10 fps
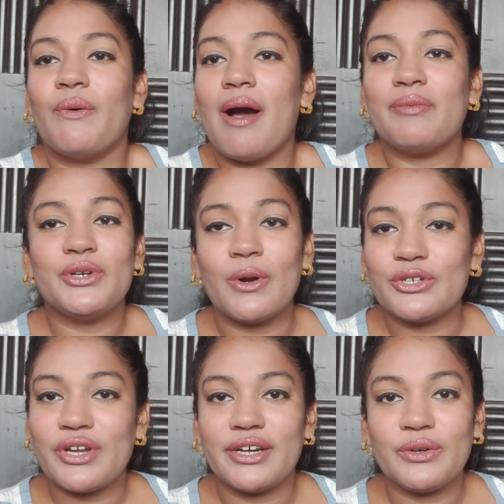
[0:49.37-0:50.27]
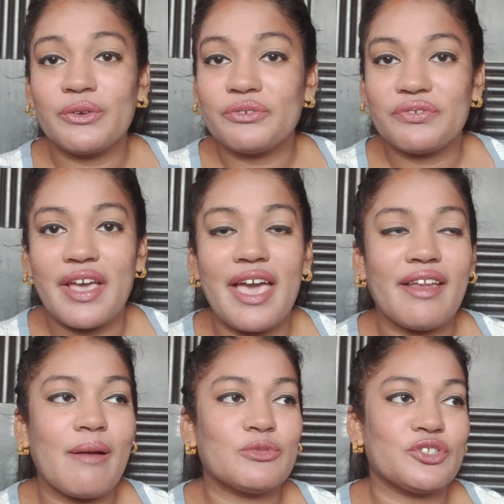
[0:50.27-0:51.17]
no i'm not trying to look
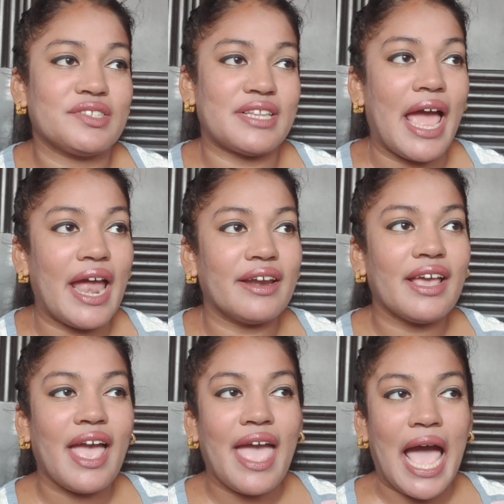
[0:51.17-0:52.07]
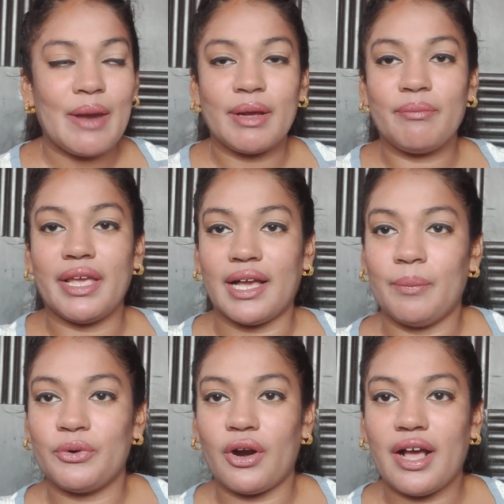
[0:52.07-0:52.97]
fair i'm just tanned and my
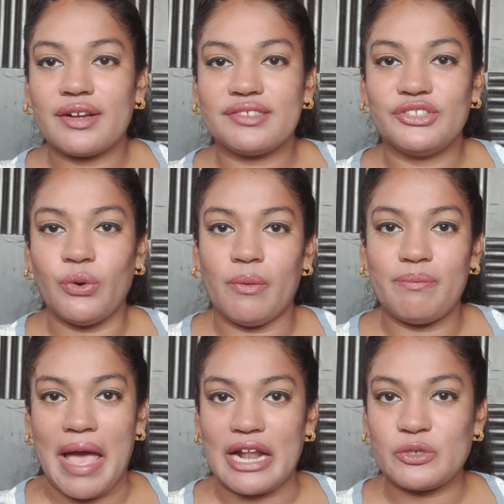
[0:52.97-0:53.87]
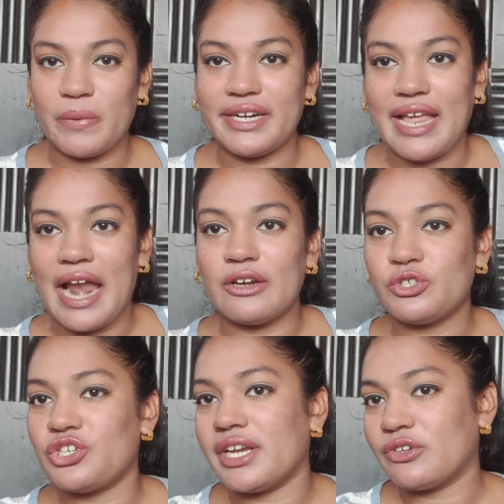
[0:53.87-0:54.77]
makeup products don't match my tan
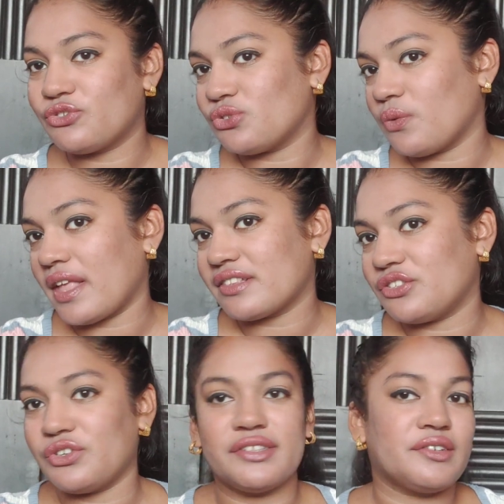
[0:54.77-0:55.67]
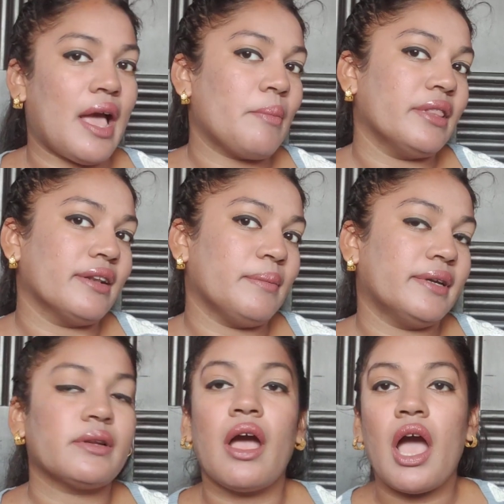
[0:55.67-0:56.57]
shades so that's the reason i'm a little
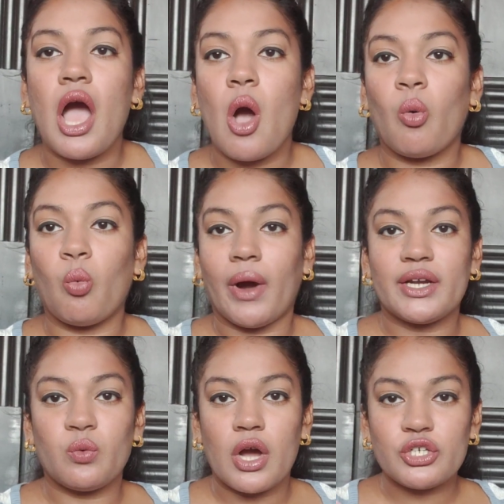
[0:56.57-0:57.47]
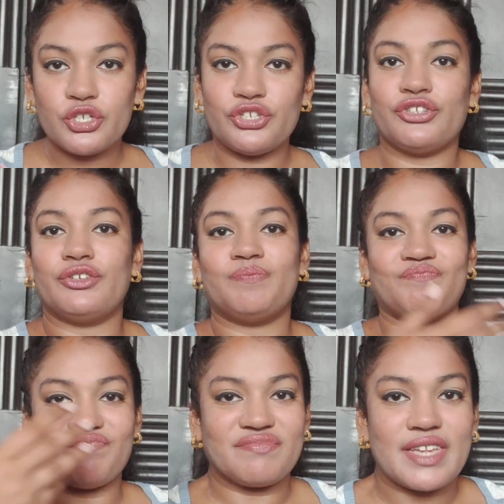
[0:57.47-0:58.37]
bit whitewashed
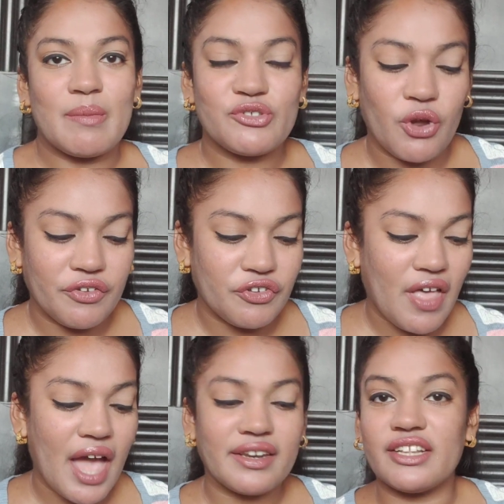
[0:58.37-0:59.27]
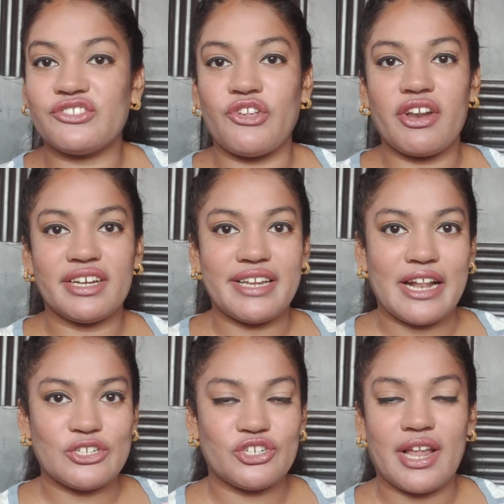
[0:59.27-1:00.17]
i'm sorry for that it's not
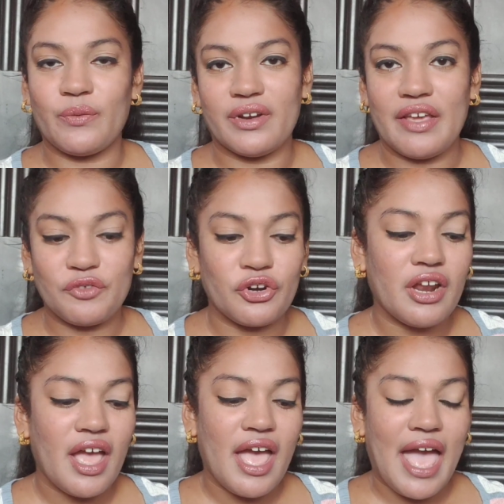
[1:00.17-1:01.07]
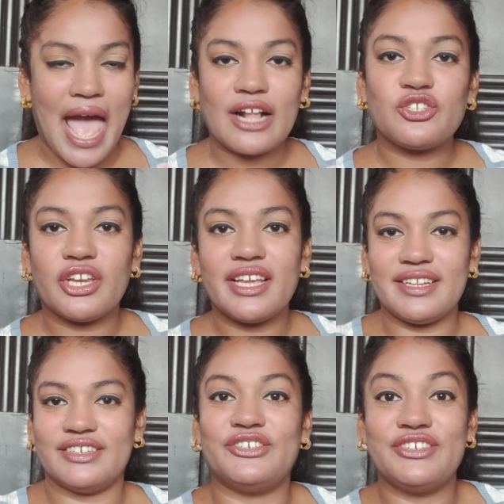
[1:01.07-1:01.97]
intentional i would never
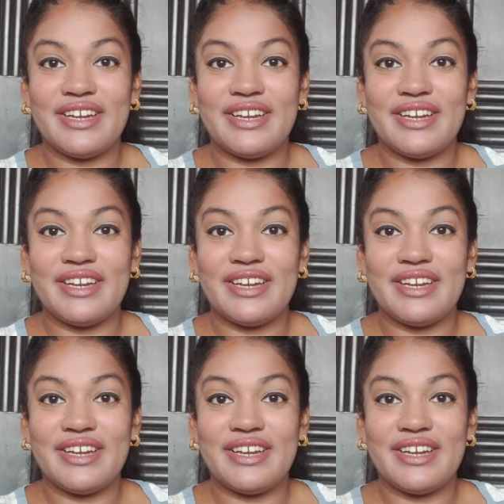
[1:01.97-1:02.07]
actually